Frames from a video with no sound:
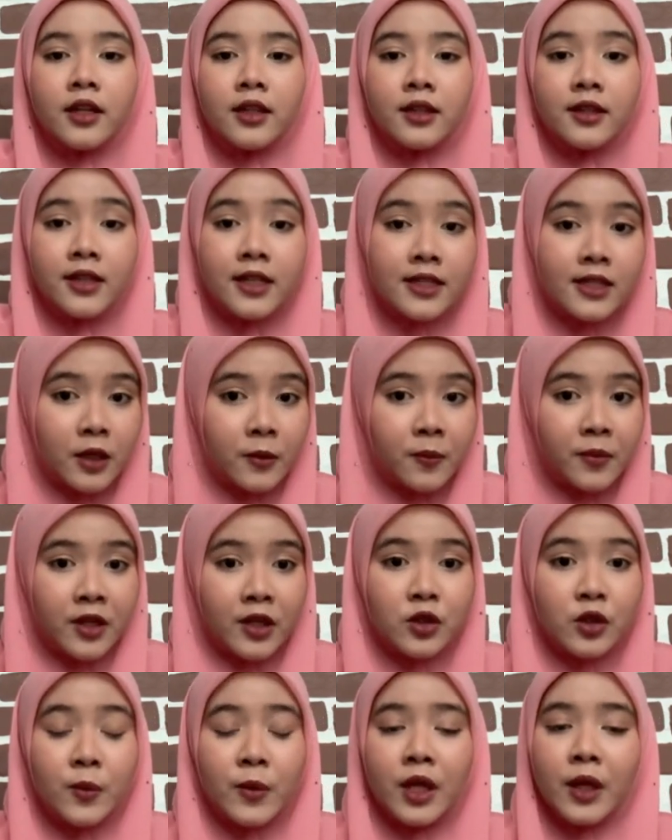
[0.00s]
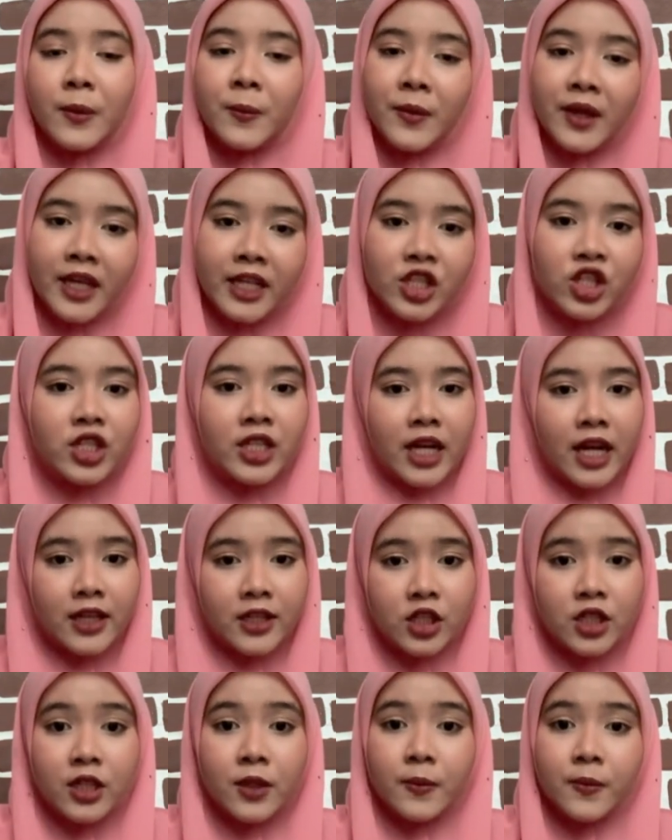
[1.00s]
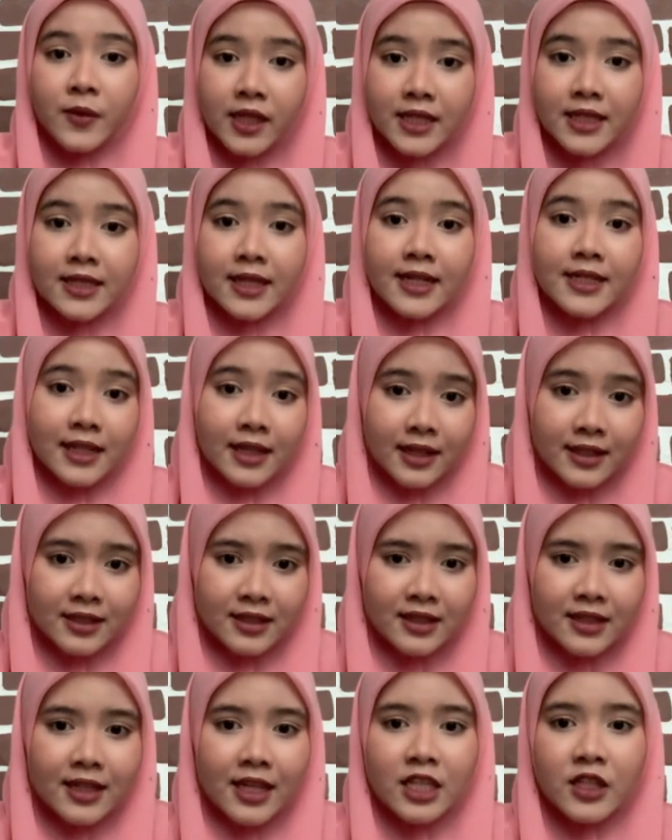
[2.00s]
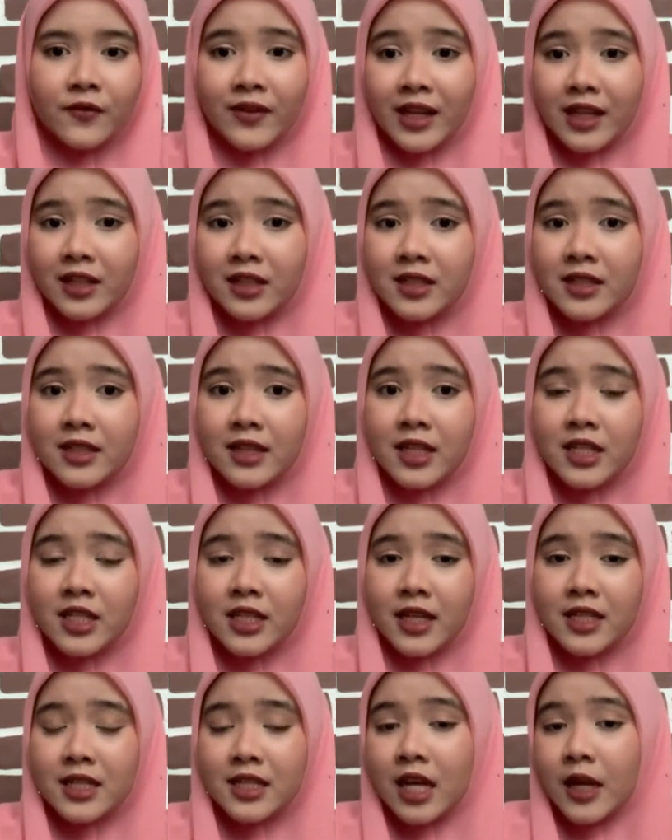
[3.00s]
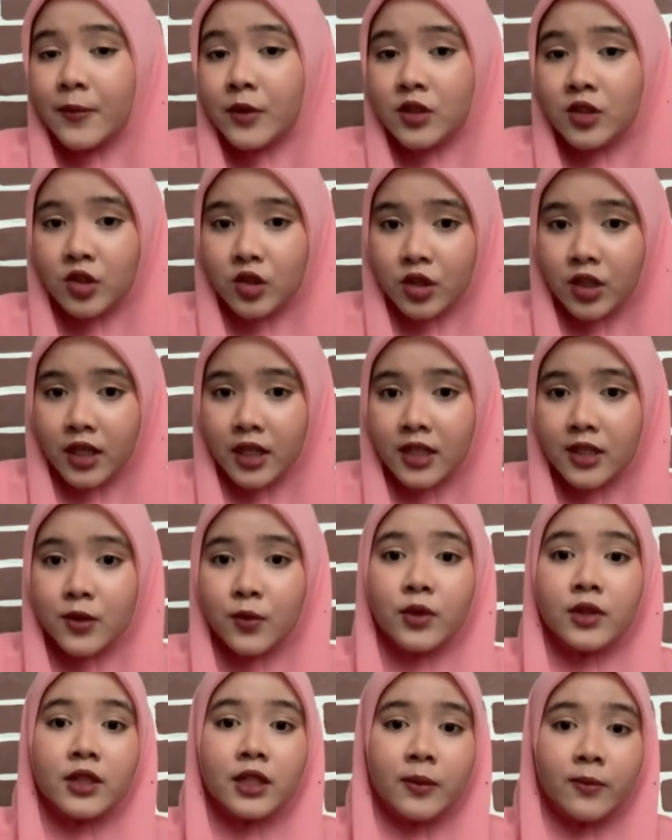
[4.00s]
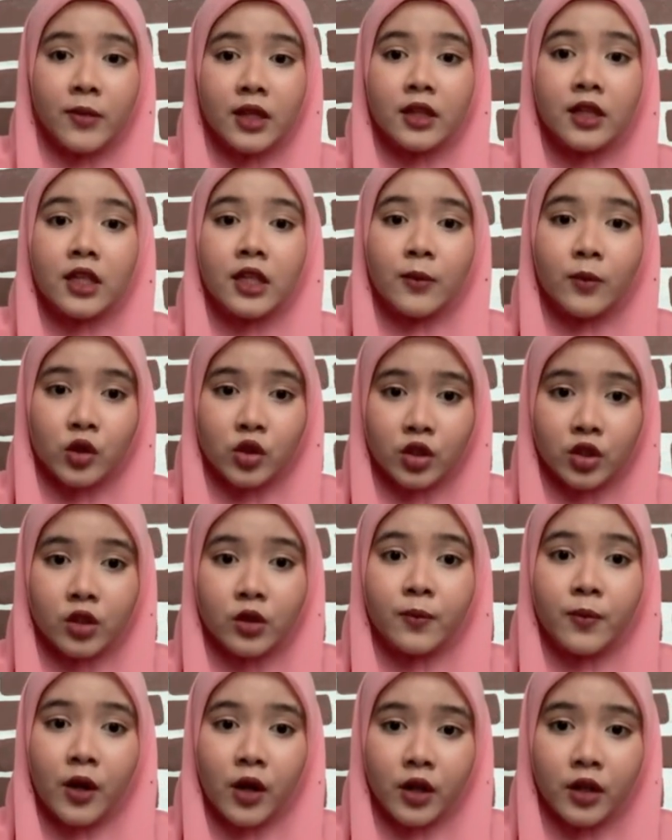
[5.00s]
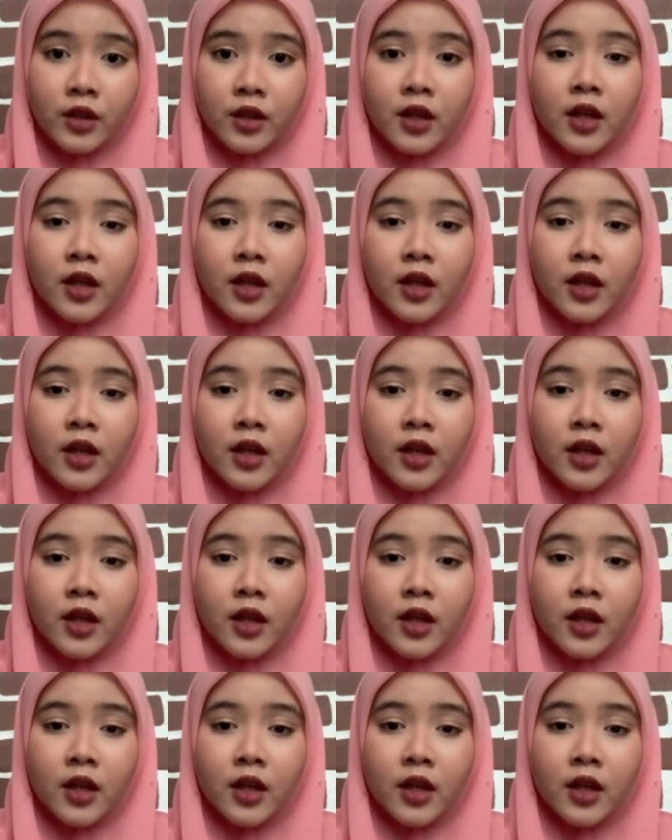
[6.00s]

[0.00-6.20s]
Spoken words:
This appeared to be a major challenge in big-size classes as factors such as time constraints will limit the emotional bond.